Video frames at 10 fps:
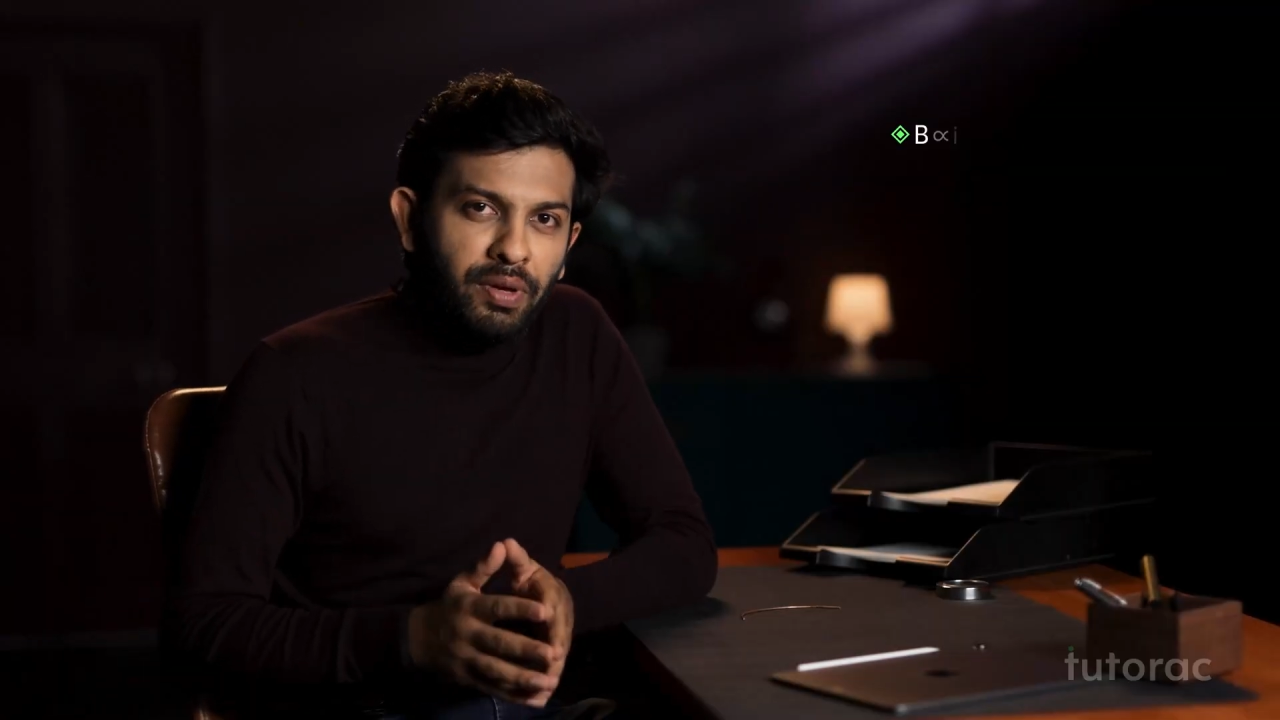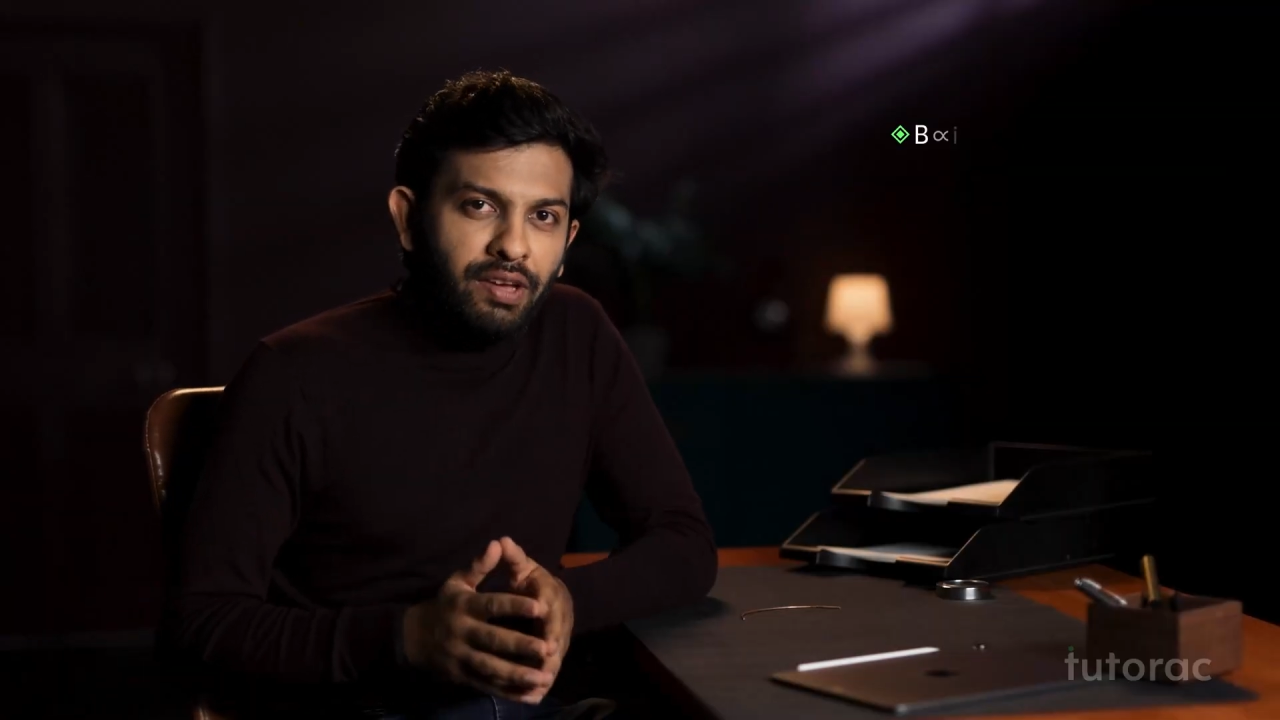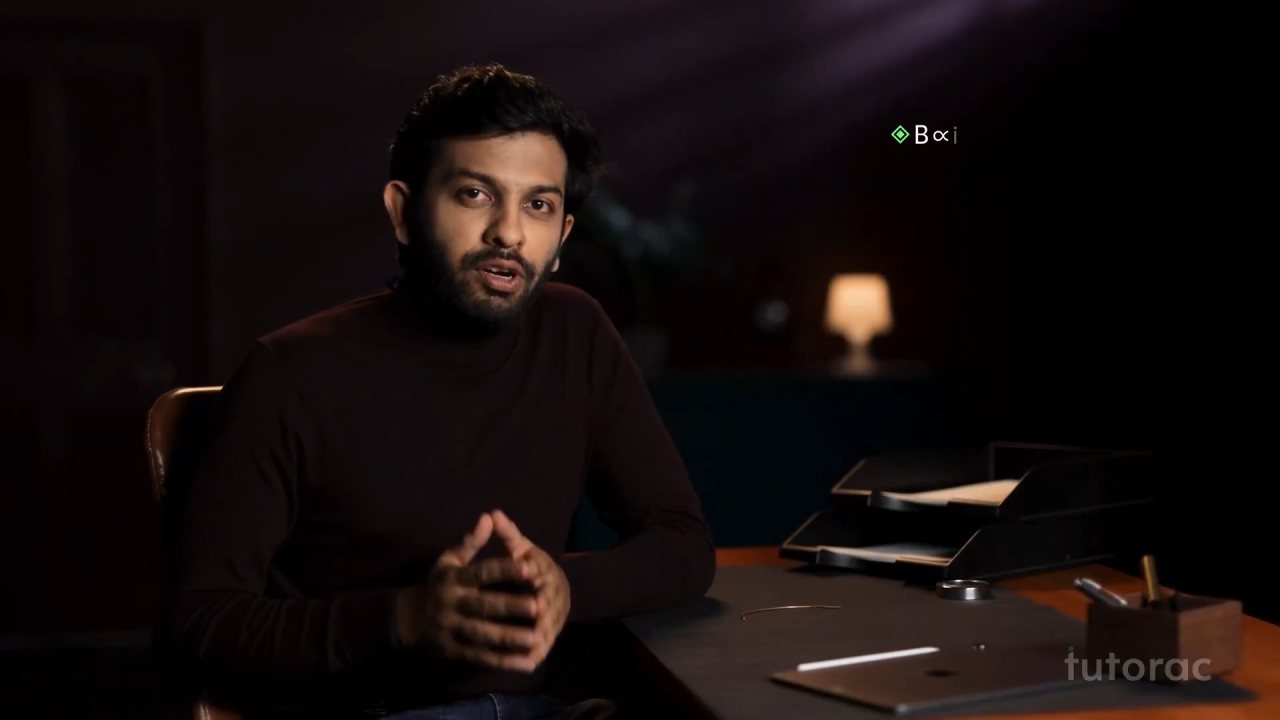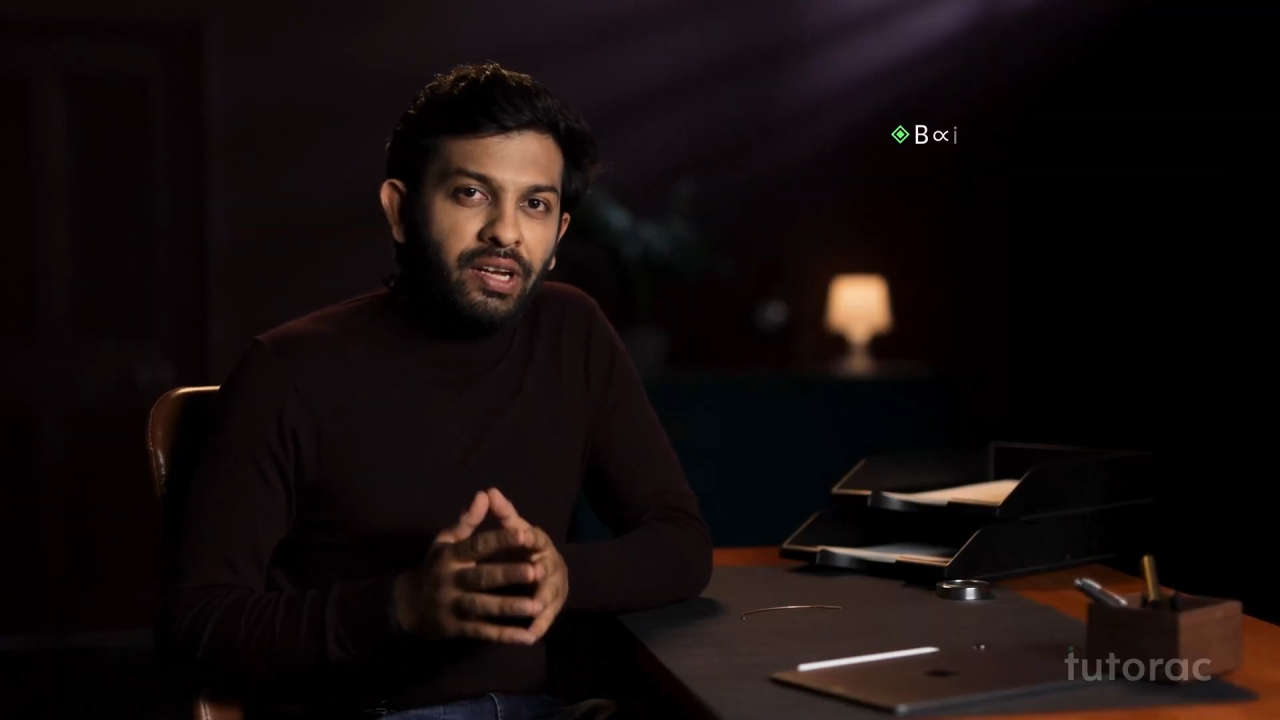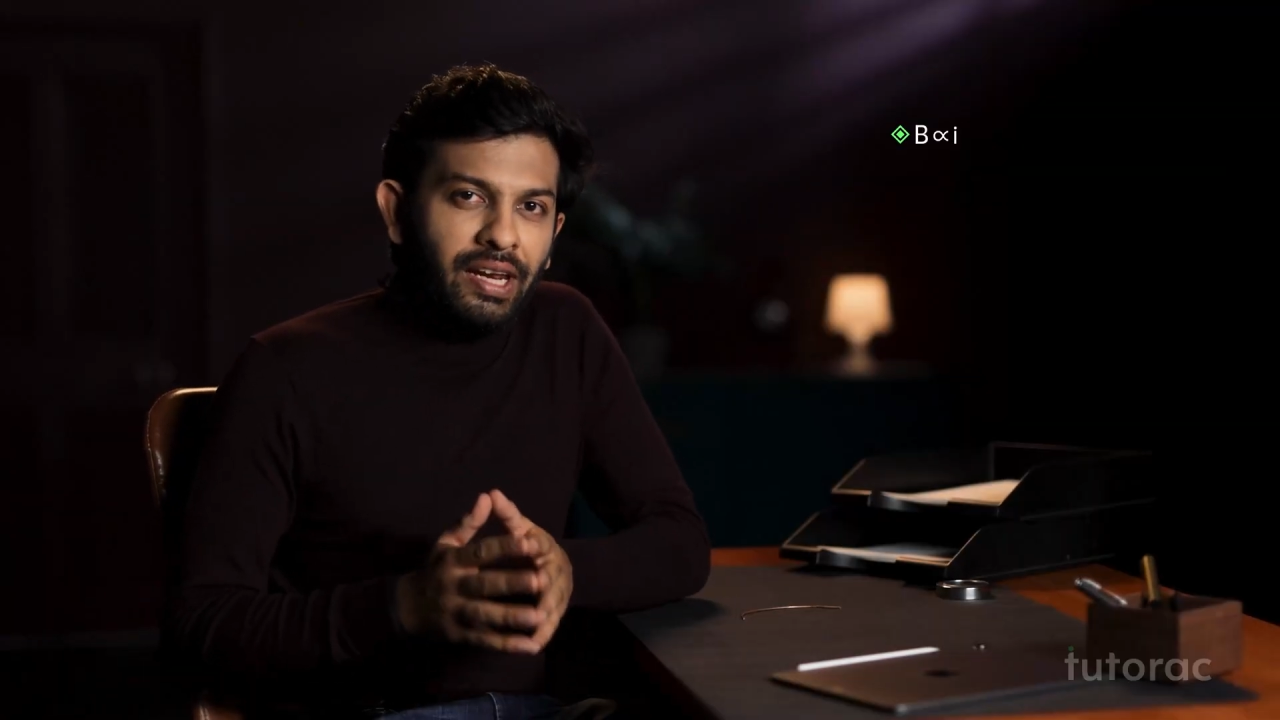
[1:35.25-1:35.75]

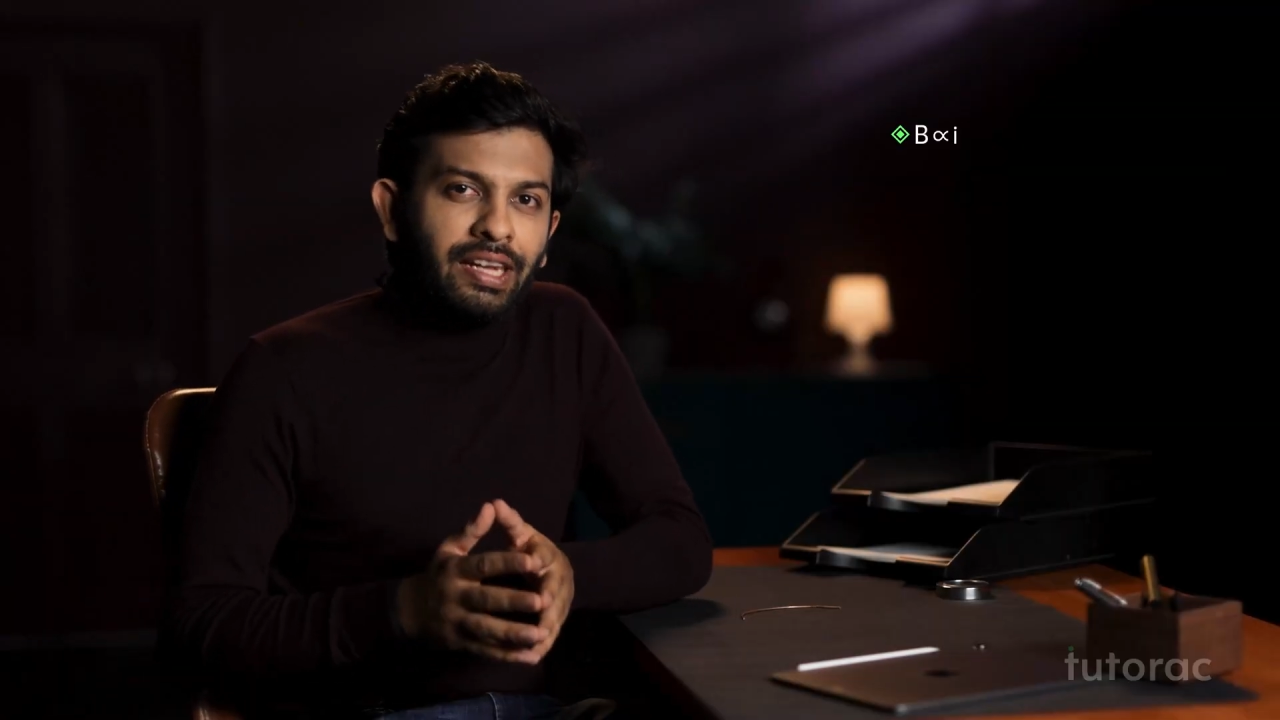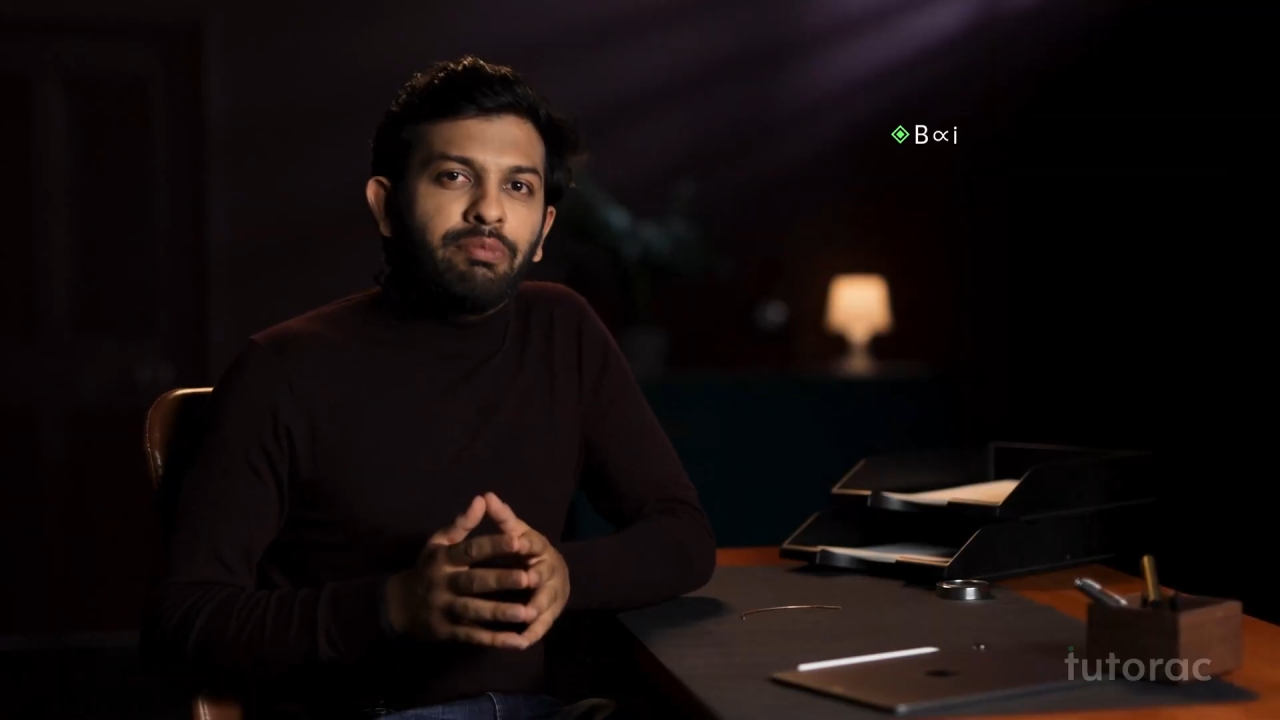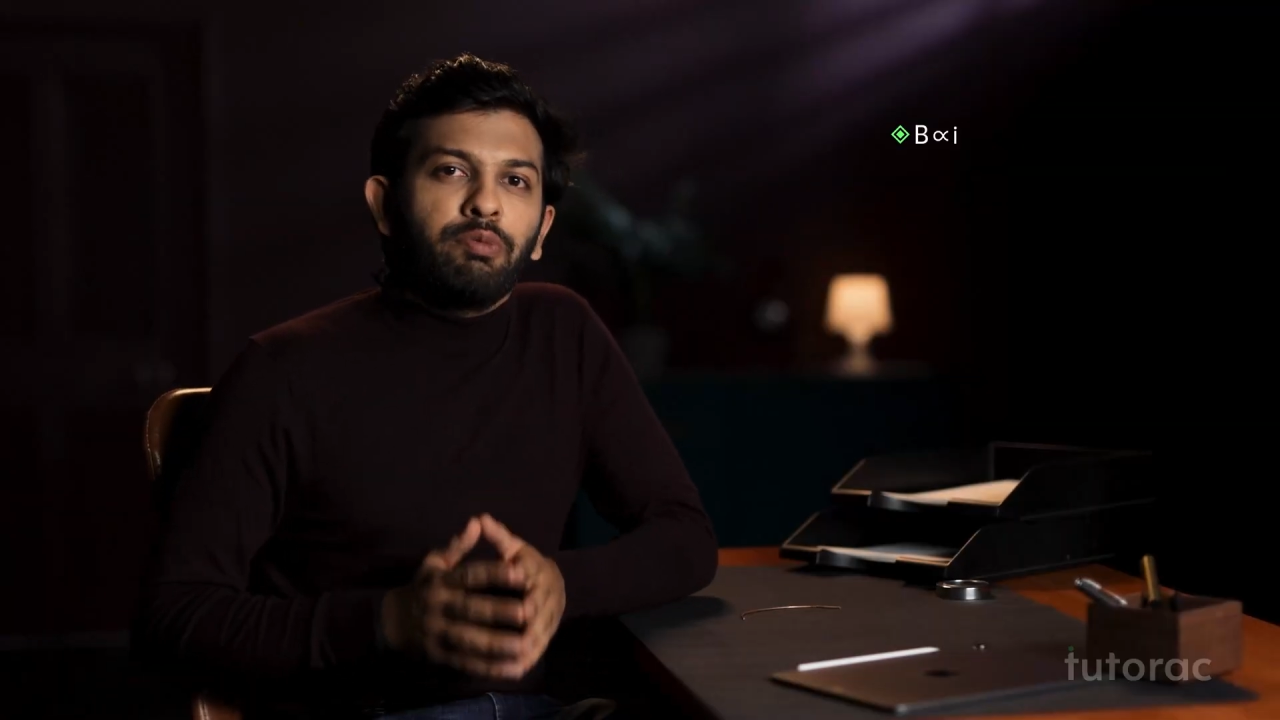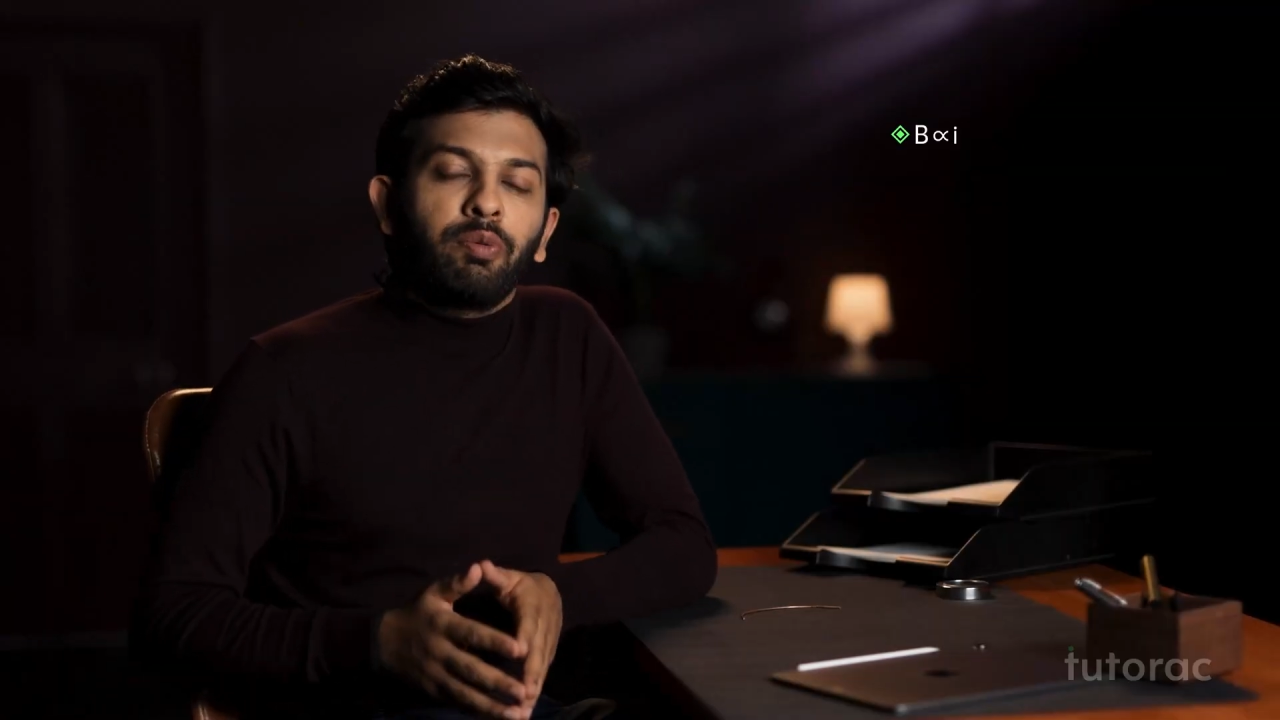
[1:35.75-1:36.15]
P will directly be